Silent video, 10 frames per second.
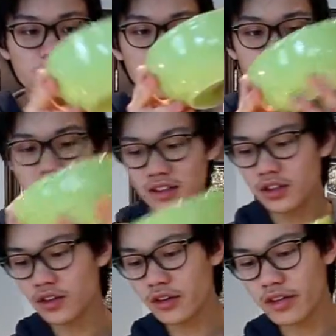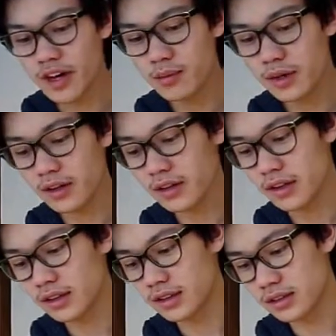you mix in your
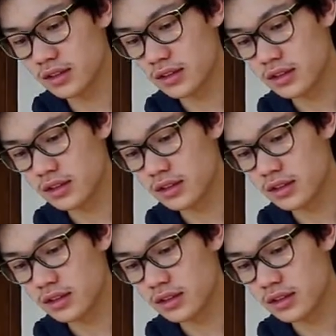cranberries.